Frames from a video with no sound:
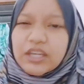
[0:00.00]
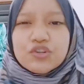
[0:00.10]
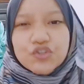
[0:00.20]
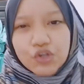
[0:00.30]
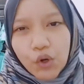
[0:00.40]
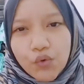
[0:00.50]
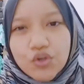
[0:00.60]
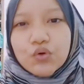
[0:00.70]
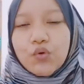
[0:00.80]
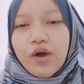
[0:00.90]
can show
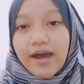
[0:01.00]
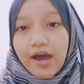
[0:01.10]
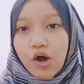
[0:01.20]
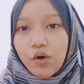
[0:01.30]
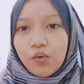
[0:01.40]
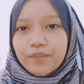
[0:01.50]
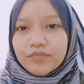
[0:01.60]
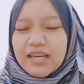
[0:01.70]
you how